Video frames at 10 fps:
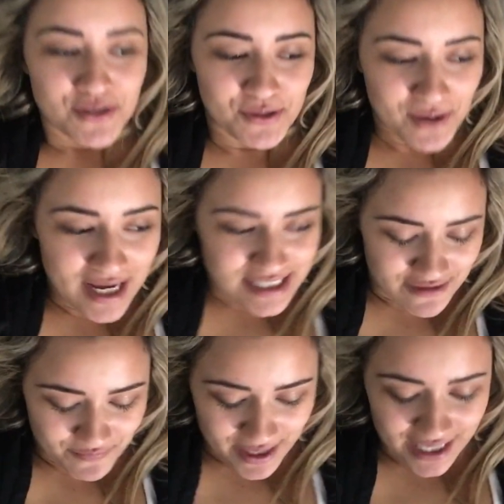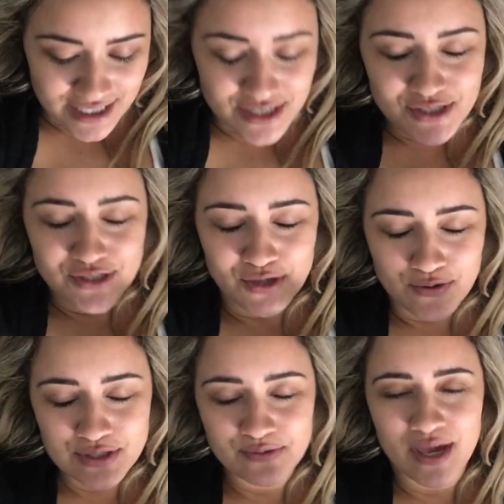you guys have been
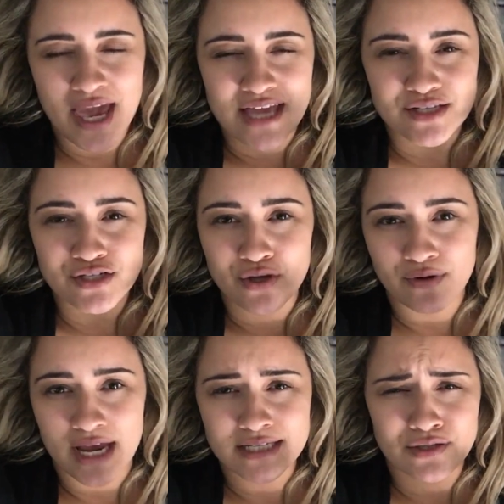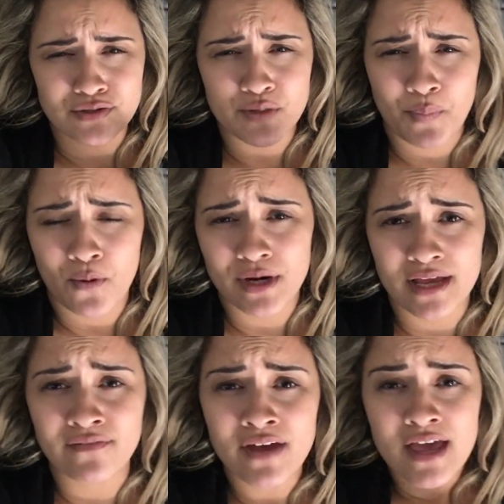so sweet and so nice, so
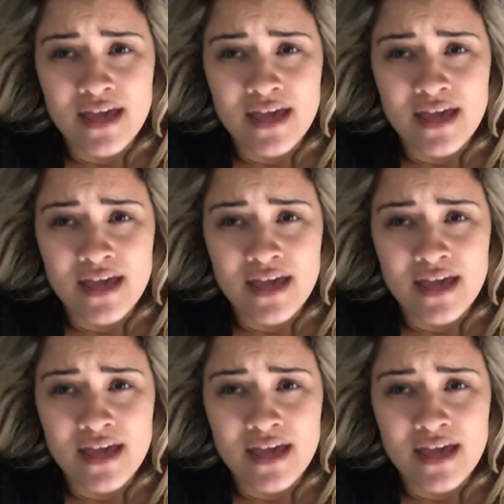supportive,